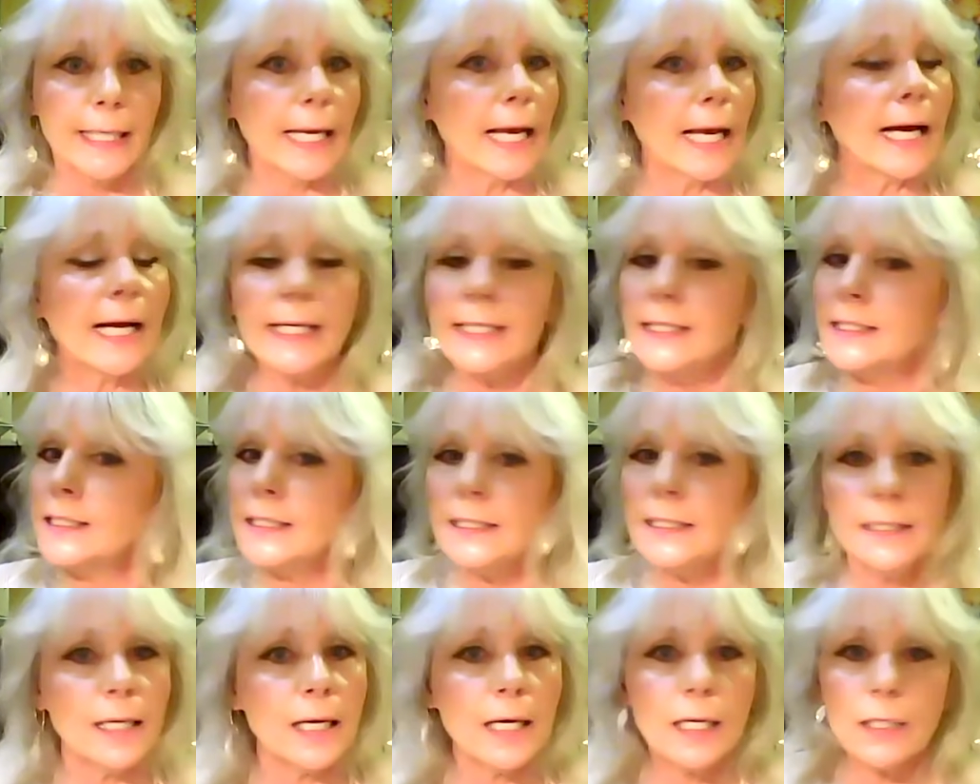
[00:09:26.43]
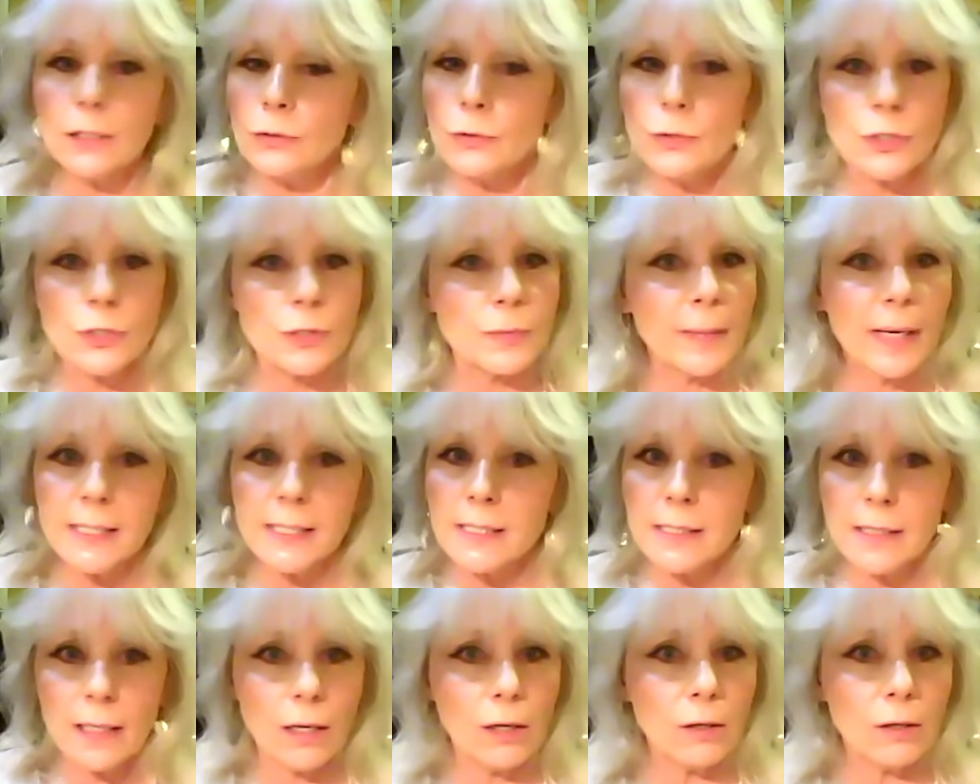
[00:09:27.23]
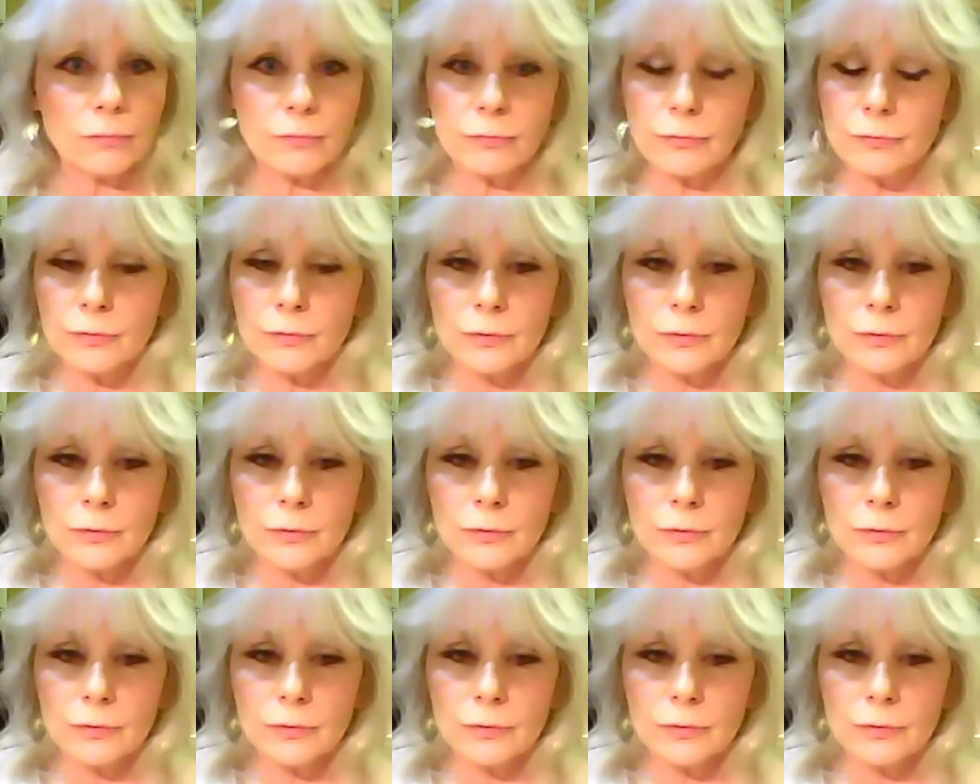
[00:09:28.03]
I did not lose myself.